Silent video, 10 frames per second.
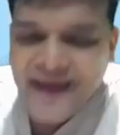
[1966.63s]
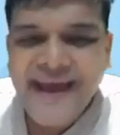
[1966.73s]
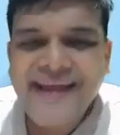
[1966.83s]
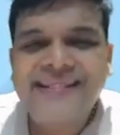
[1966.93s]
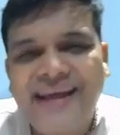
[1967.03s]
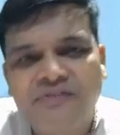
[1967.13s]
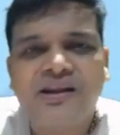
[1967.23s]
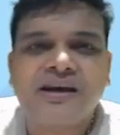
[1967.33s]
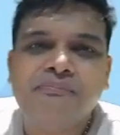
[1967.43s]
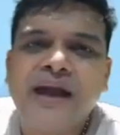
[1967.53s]
and then
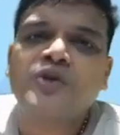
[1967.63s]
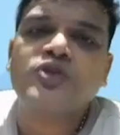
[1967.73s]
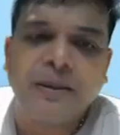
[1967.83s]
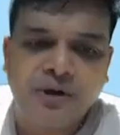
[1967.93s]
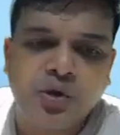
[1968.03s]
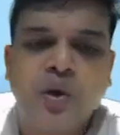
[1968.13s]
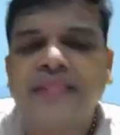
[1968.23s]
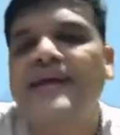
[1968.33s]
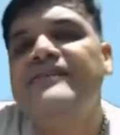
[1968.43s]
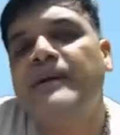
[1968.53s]
we'll come back to chapter 2,
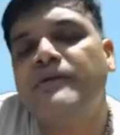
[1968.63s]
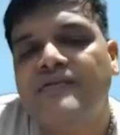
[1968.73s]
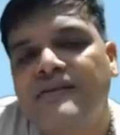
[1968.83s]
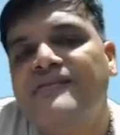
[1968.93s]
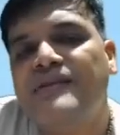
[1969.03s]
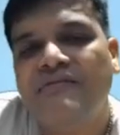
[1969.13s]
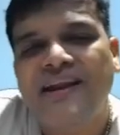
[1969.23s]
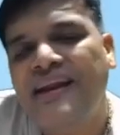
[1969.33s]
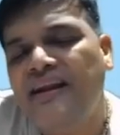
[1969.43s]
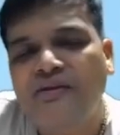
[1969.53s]
and then chapter 6, 7
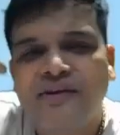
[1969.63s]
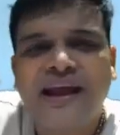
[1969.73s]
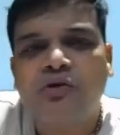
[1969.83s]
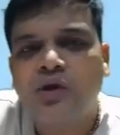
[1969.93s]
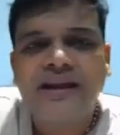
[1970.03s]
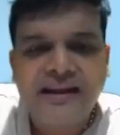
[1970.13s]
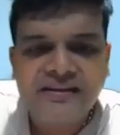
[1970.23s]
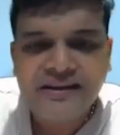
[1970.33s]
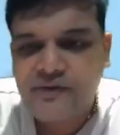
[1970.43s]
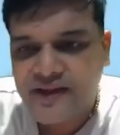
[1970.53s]
and 8, we can go in any
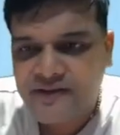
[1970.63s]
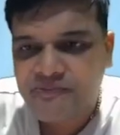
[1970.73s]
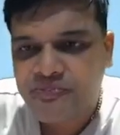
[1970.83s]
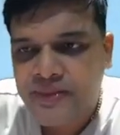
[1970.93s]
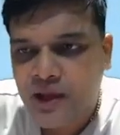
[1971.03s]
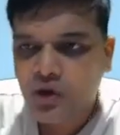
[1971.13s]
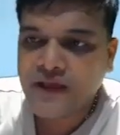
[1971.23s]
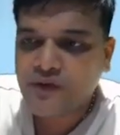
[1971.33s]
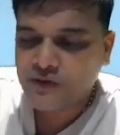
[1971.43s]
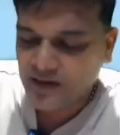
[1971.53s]
sequence.
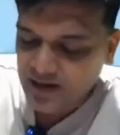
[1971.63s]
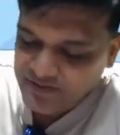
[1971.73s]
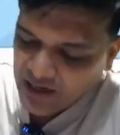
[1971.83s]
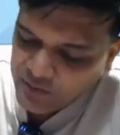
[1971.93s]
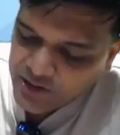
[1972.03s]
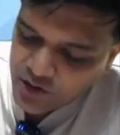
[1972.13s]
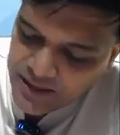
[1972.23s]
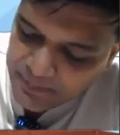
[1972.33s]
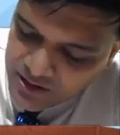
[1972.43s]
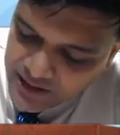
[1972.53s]
Okay, so let's start with your
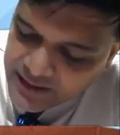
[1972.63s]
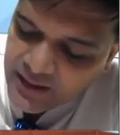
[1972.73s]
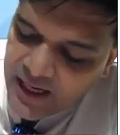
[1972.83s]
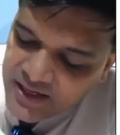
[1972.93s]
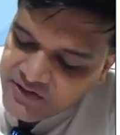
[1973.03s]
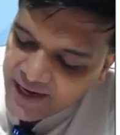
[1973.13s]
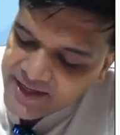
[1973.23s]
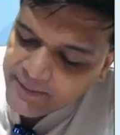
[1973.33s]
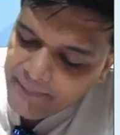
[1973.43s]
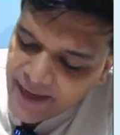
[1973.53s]
chapter 3,
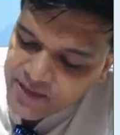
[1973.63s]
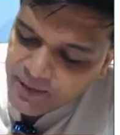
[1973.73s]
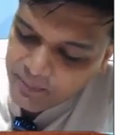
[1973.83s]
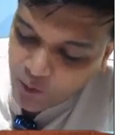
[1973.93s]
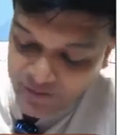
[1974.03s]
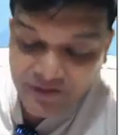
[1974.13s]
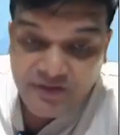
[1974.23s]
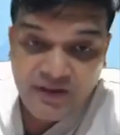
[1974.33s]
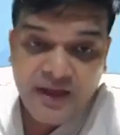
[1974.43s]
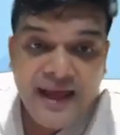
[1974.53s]
strategic management
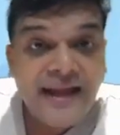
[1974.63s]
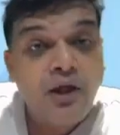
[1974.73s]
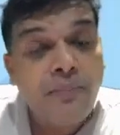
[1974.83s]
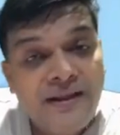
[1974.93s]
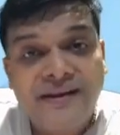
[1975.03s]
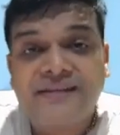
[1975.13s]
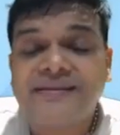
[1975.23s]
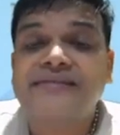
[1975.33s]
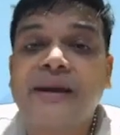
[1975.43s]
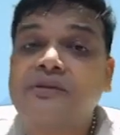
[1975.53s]
process. Now, please
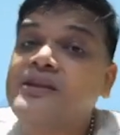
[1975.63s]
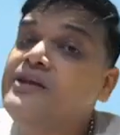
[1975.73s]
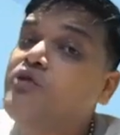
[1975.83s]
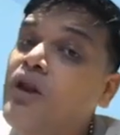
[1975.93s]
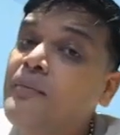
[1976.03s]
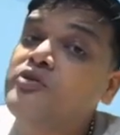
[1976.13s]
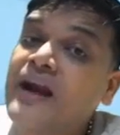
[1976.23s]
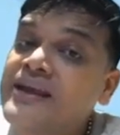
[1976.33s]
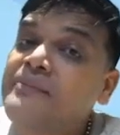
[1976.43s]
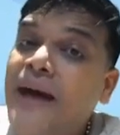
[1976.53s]
understand, chapter 3 is all about
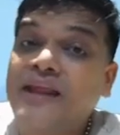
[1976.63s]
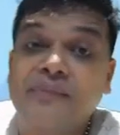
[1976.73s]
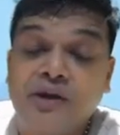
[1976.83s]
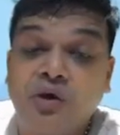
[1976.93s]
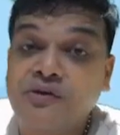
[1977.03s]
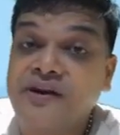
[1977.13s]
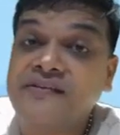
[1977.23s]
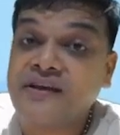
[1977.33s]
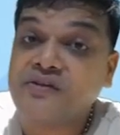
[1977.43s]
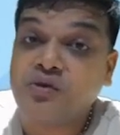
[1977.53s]
strategic management, what we
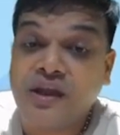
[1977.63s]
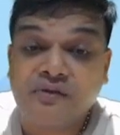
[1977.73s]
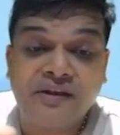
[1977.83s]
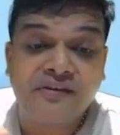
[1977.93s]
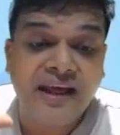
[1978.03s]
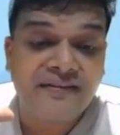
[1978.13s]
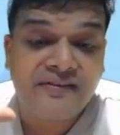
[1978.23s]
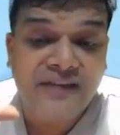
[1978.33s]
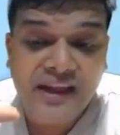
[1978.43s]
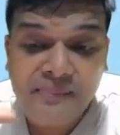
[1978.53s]
discuss. Okay, whenever I say
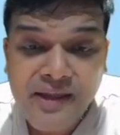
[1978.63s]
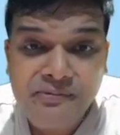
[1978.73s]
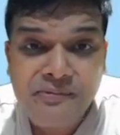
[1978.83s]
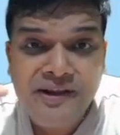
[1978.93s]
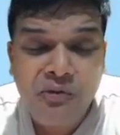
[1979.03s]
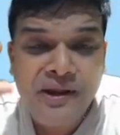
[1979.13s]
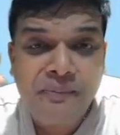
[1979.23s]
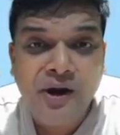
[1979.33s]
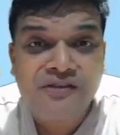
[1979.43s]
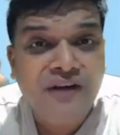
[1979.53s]
strategic management means how many
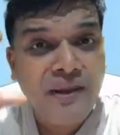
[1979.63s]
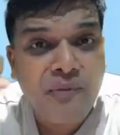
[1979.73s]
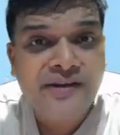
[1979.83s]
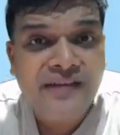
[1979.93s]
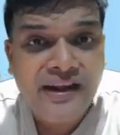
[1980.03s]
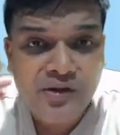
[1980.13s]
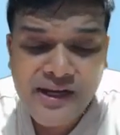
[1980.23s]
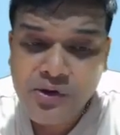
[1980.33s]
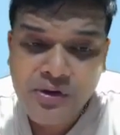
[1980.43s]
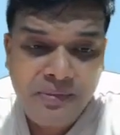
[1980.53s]
points? 5 points, and you
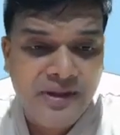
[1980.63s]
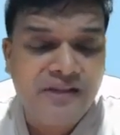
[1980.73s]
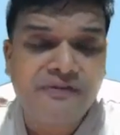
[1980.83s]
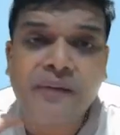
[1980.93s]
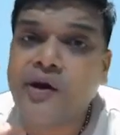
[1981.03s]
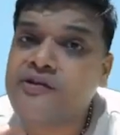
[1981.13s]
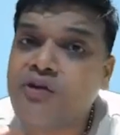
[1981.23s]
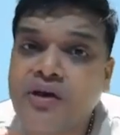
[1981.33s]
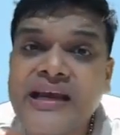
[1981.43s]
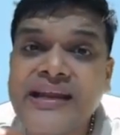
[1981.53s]
need to remember these 5 points
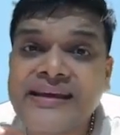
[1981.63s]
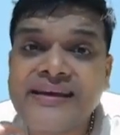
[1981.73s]
logically.